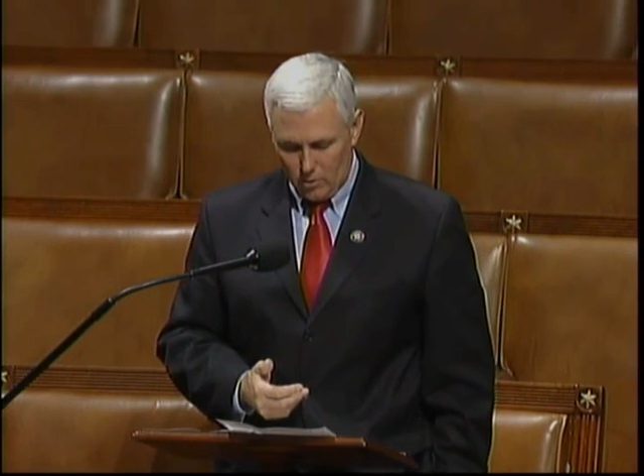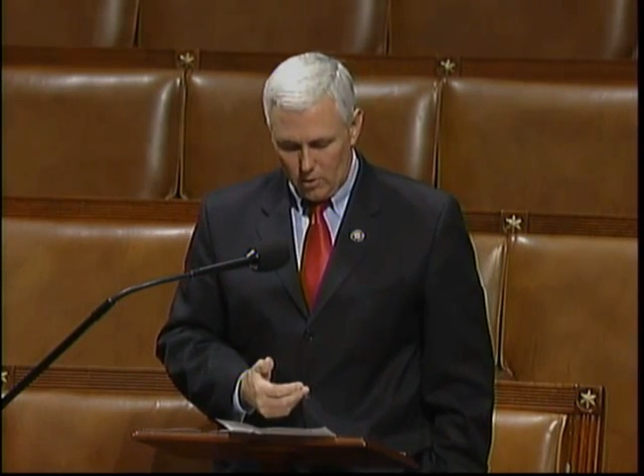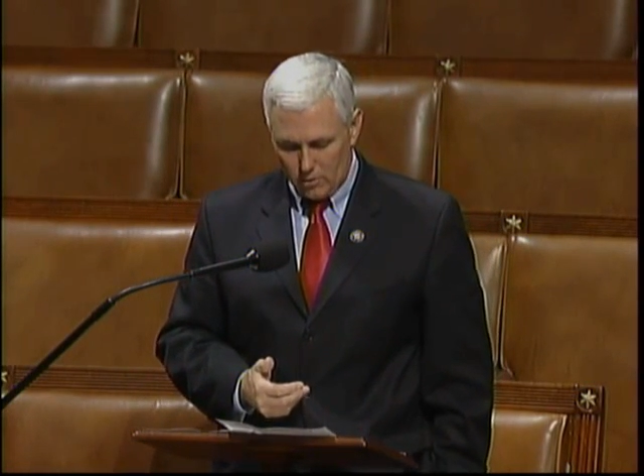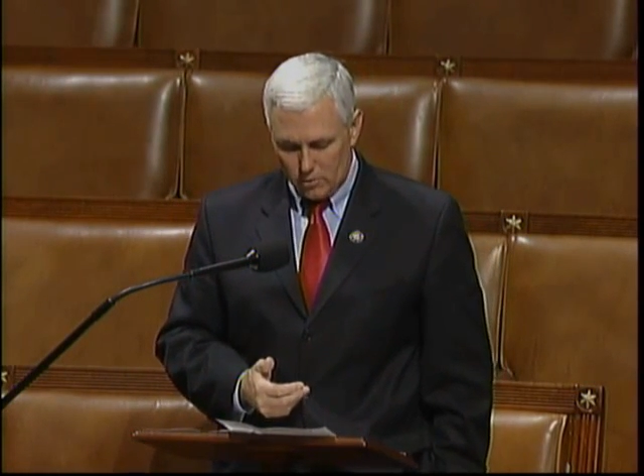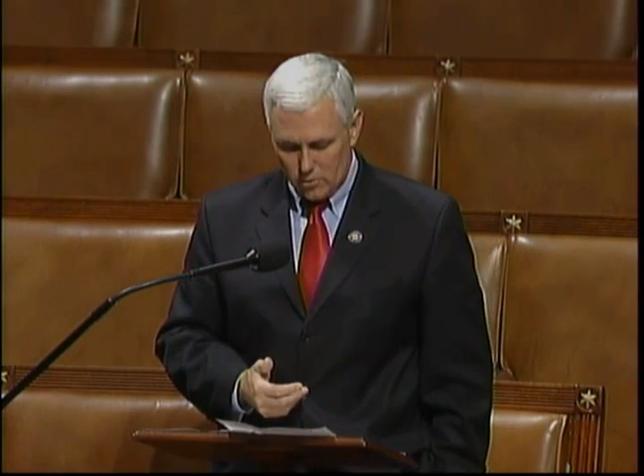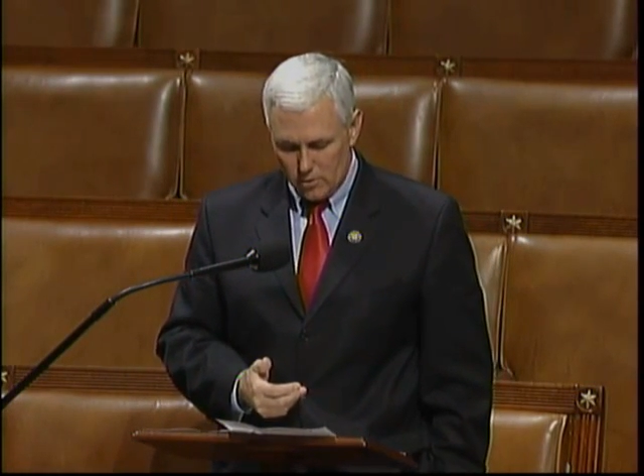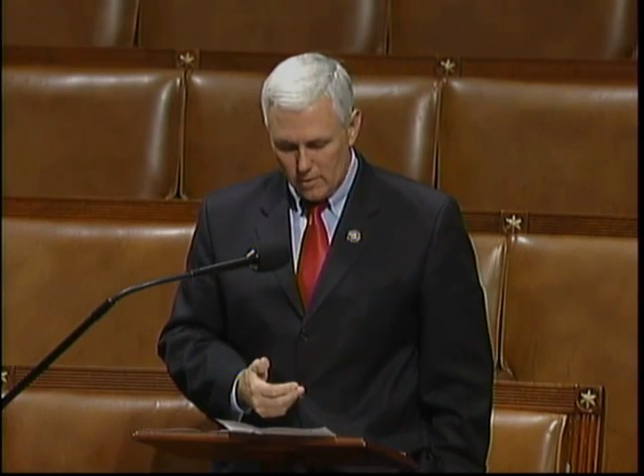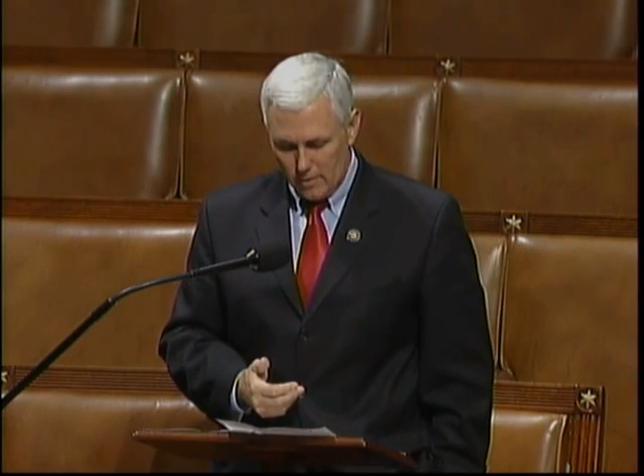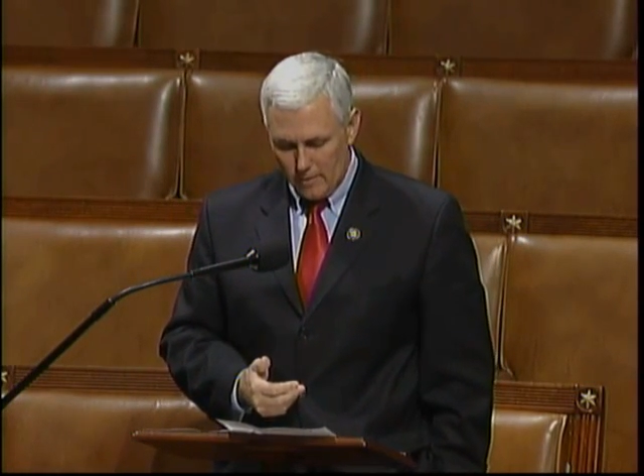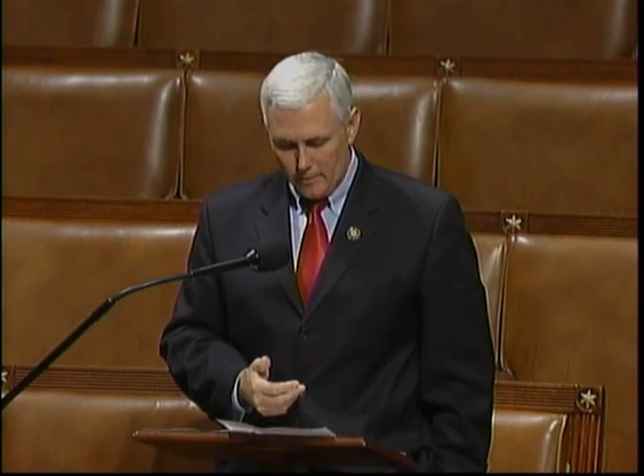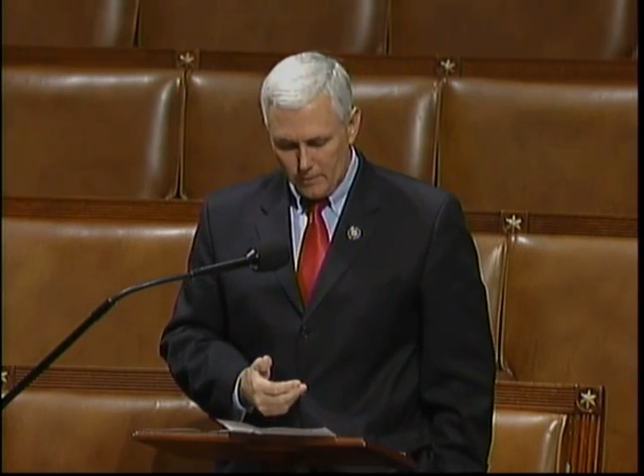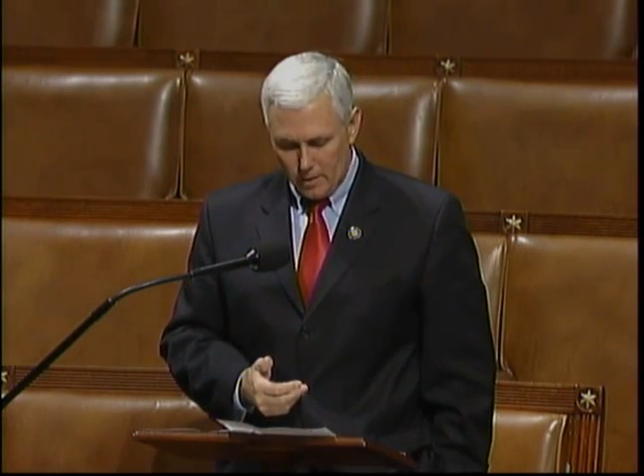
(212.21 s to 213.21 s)
losses
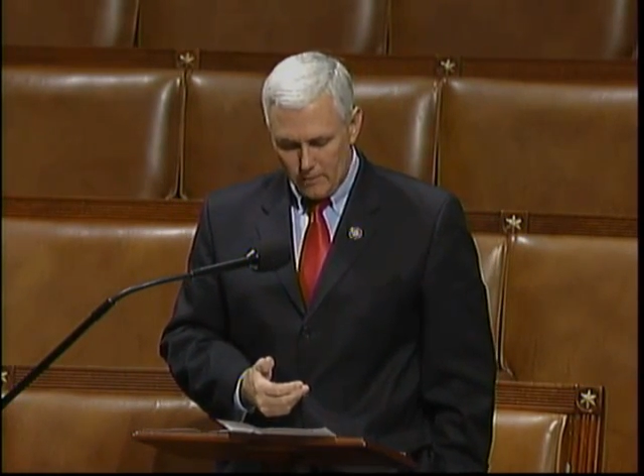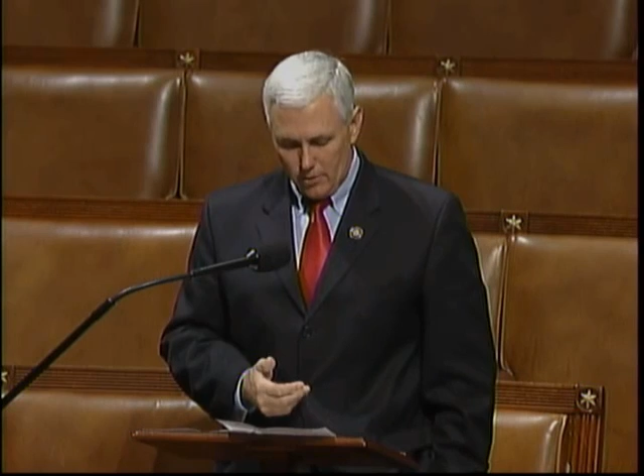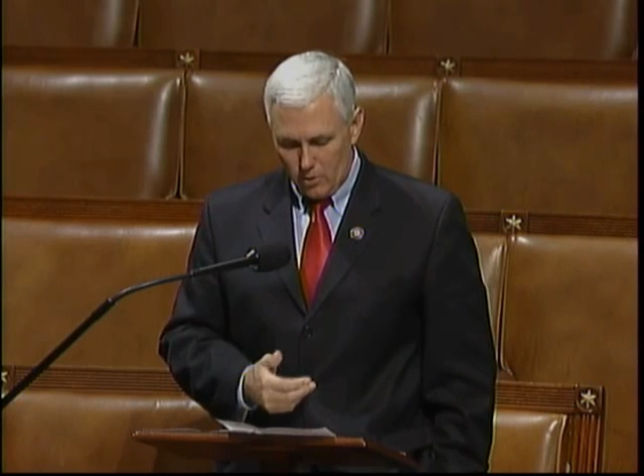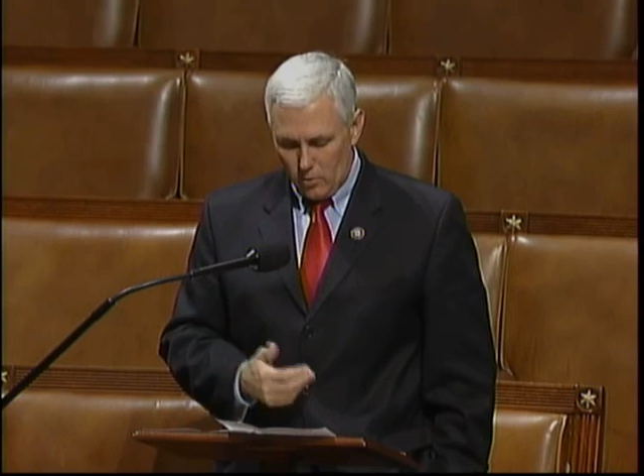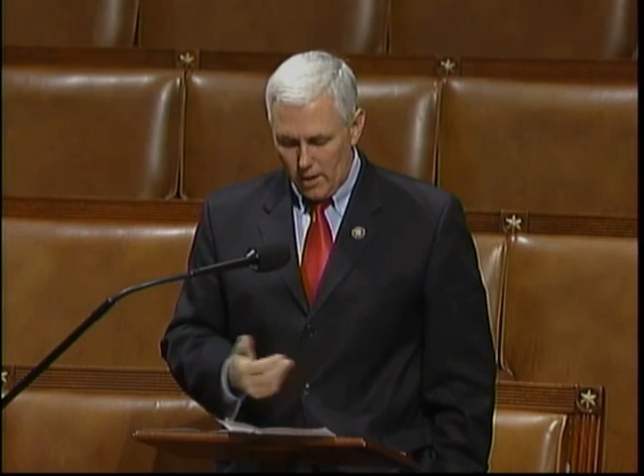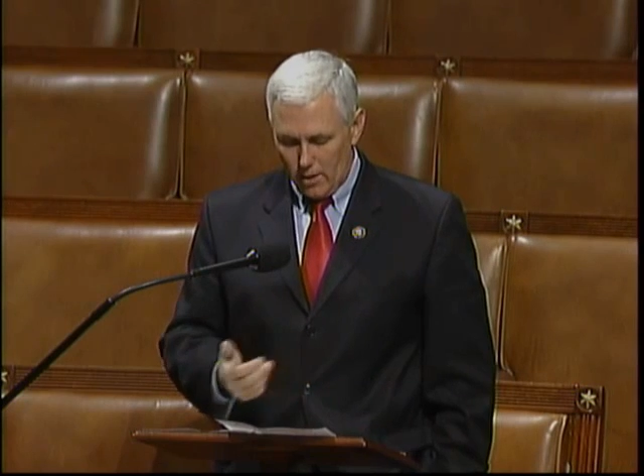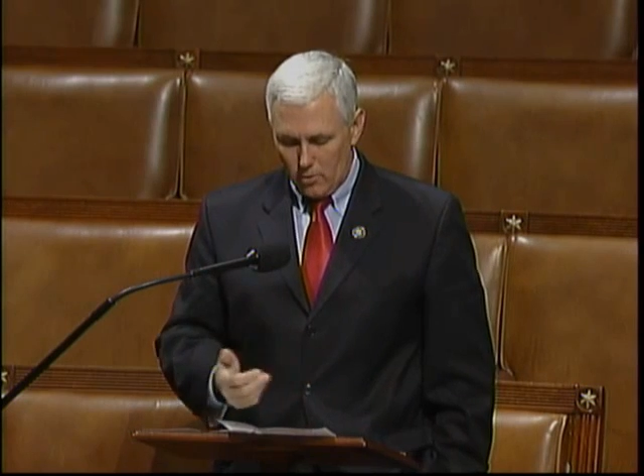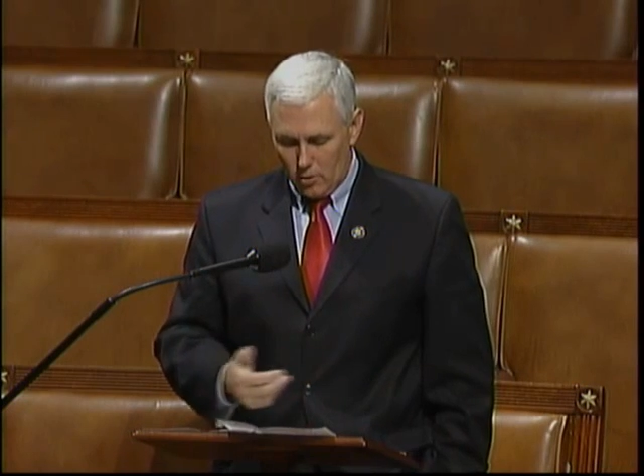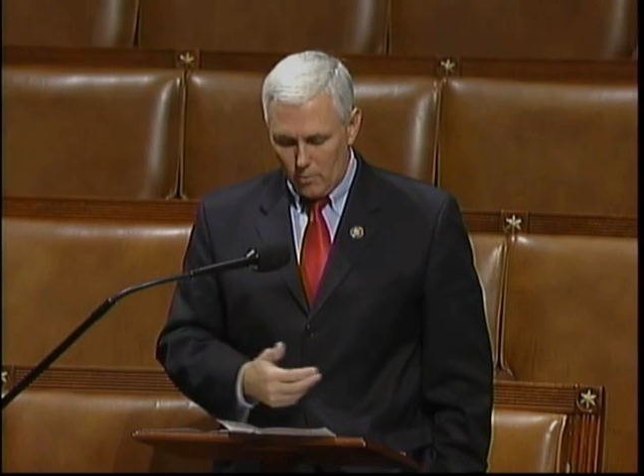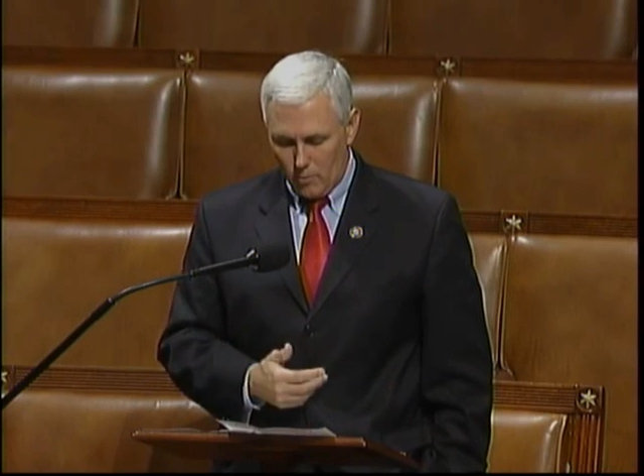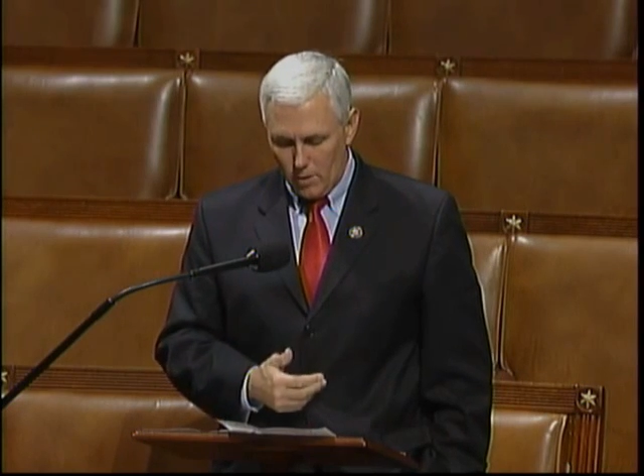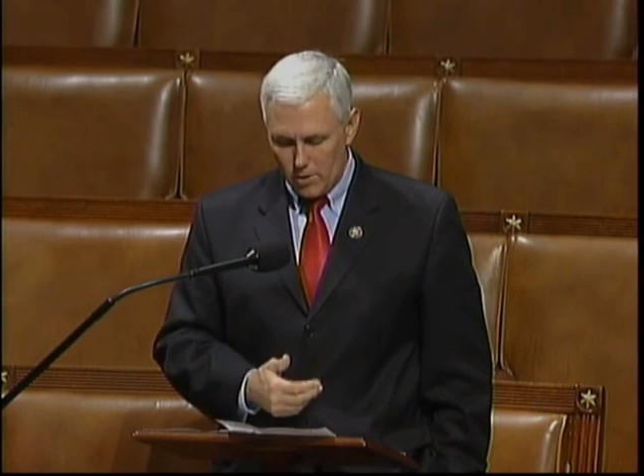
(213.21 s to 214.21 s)
of an acquired
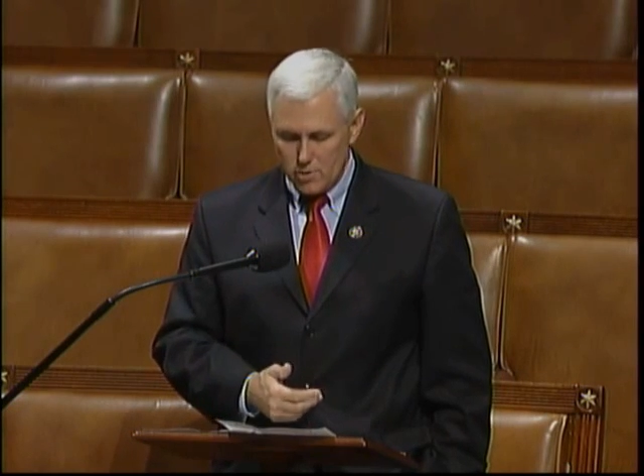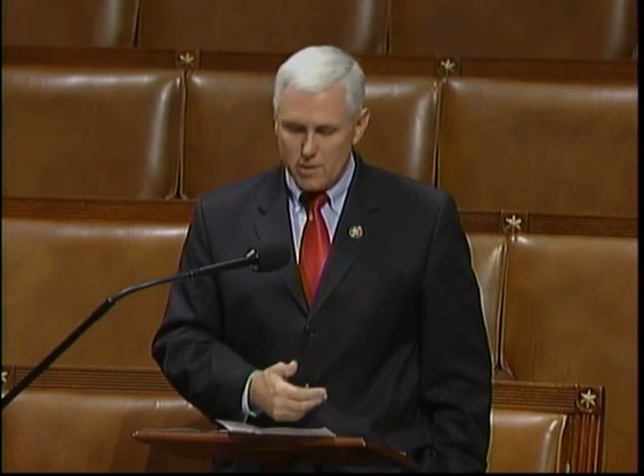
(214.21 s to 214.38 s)
corporation.